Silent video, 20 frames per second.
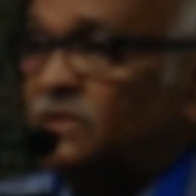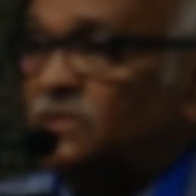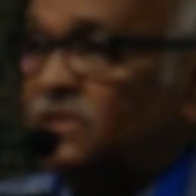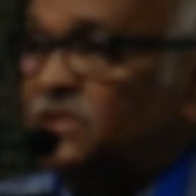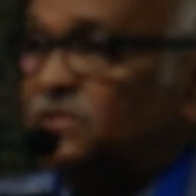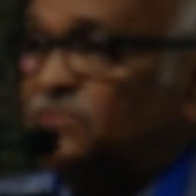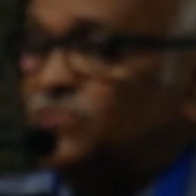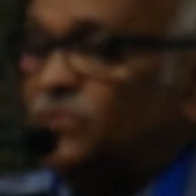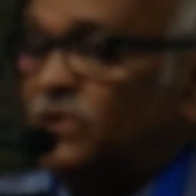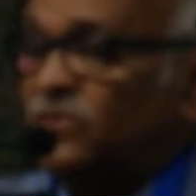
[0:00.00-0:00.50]

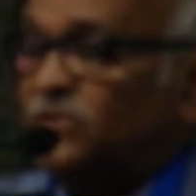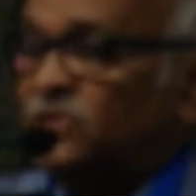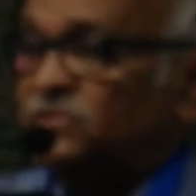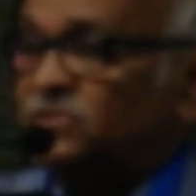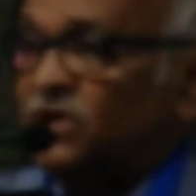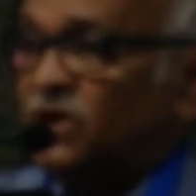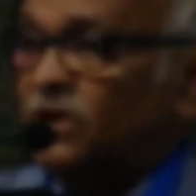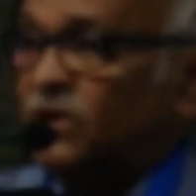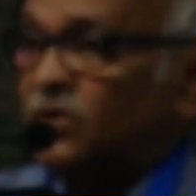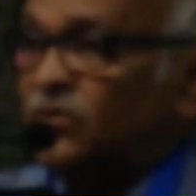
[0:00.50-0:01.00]
these
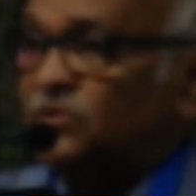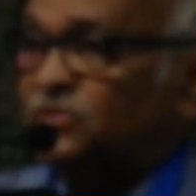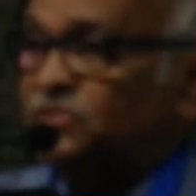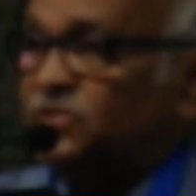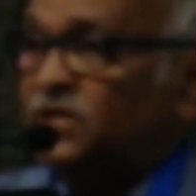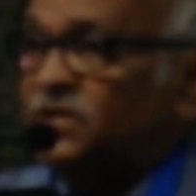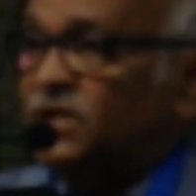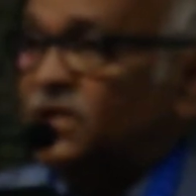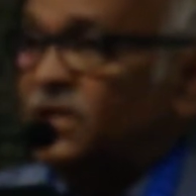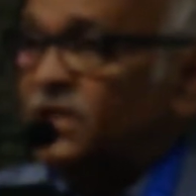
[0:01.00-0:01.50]
flowers are not
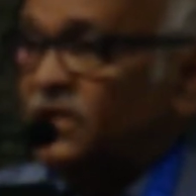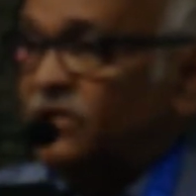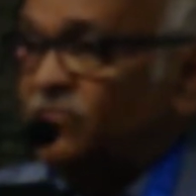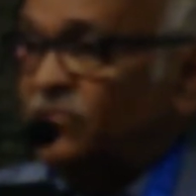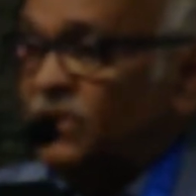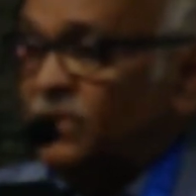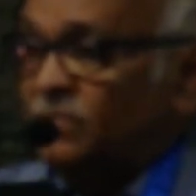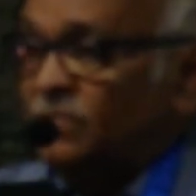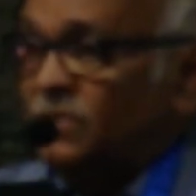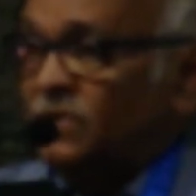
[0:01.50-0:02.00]
shed in the
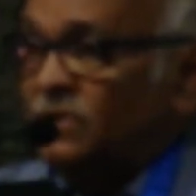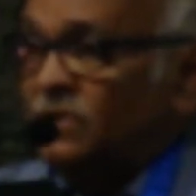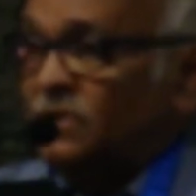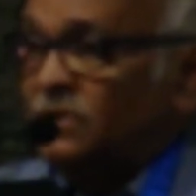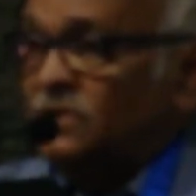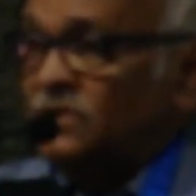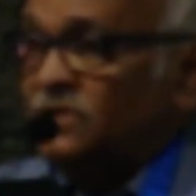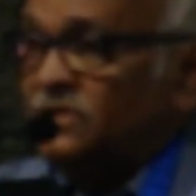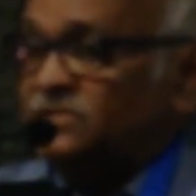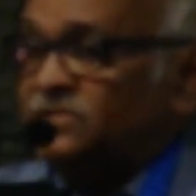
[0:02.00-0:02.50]
evening.
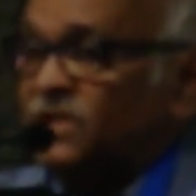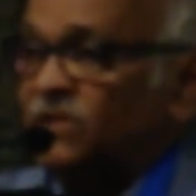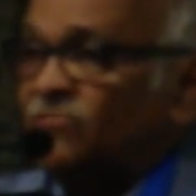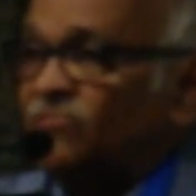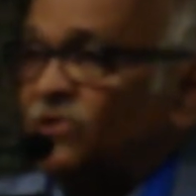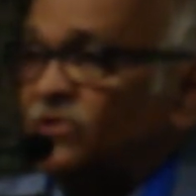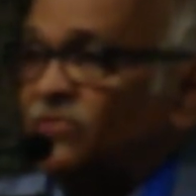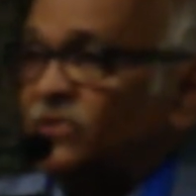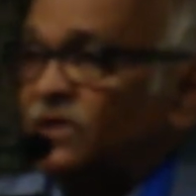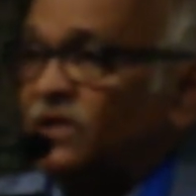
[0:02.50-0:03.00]
The
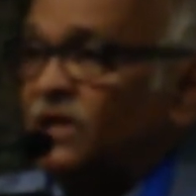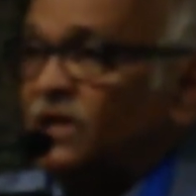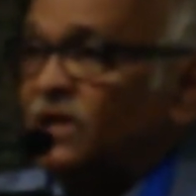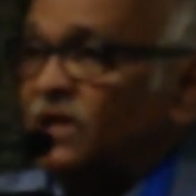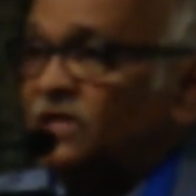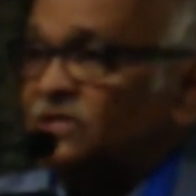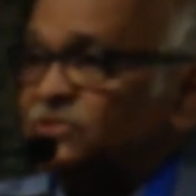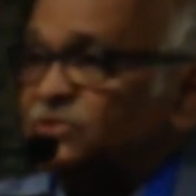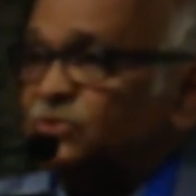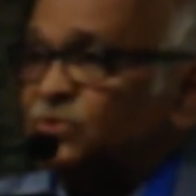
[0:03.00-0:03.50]
sunflower can
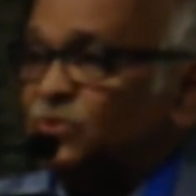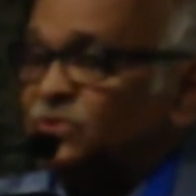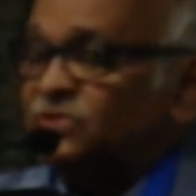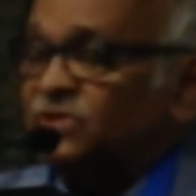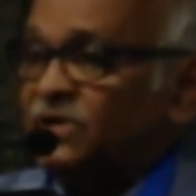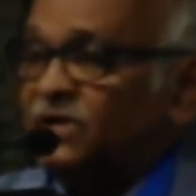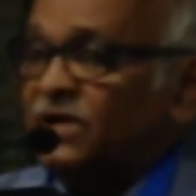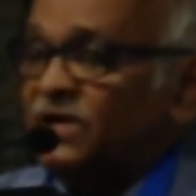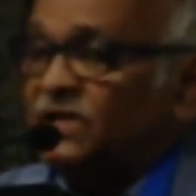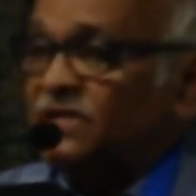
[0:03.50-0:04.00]
last 2 or
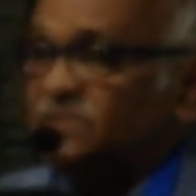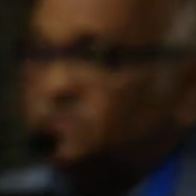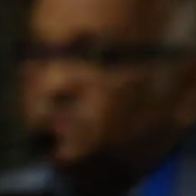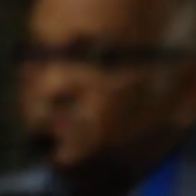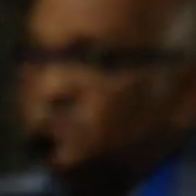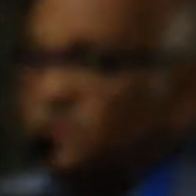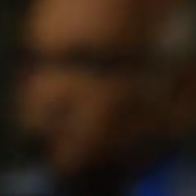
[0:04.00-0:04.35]
3 days.